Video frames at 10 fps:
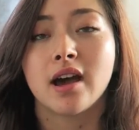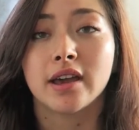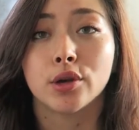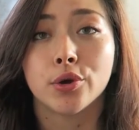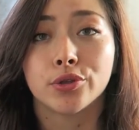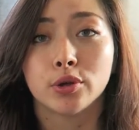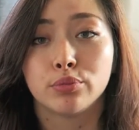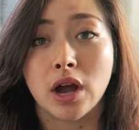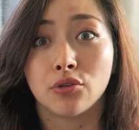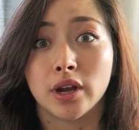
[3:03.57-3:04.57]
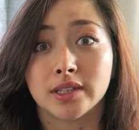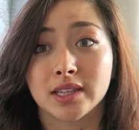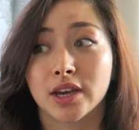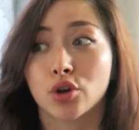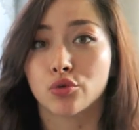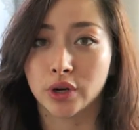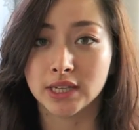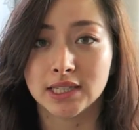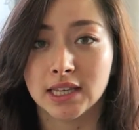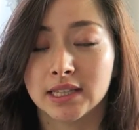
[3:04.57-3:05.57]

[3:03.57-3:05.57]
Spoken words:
I go through brown rice like crazy.